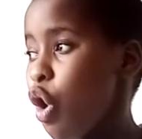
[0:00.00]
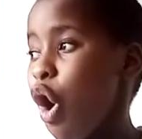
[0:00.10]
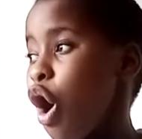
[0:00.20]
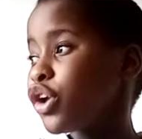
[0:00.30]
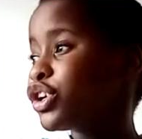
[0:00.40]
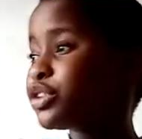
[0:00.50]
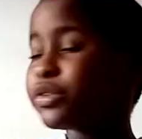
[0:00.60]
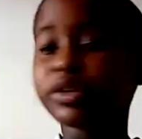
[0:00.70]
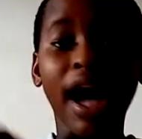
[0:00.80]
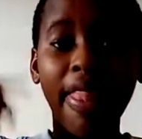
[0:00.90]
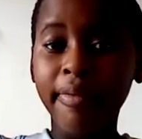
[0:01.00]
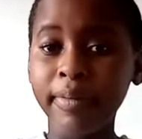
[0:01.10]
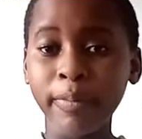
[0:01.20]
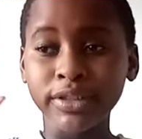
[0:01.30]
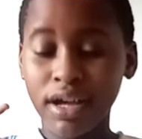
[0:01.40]
Or you could do other
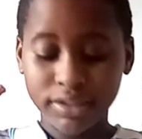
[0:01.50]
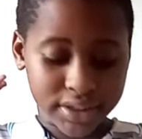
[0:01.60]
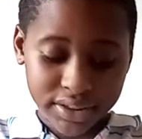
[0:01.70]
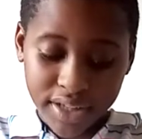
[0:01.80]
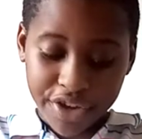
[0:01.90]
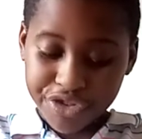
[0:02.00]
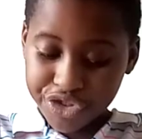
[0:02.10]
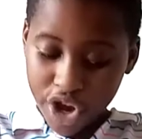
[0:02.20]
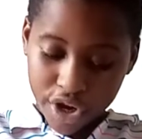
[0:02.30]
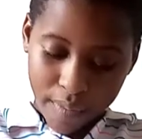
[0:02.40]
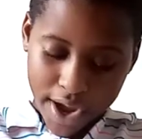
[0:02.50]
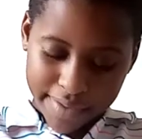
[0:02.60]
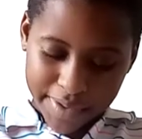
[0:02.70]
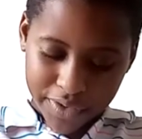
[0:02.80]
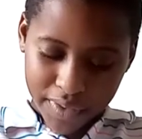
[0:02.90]
people's houses. Don't know why I'd
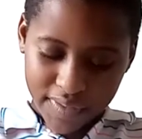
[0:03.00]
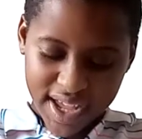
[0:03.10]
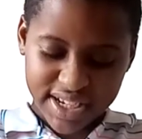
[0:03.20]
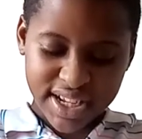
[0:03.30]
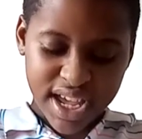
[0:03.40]
be doing that.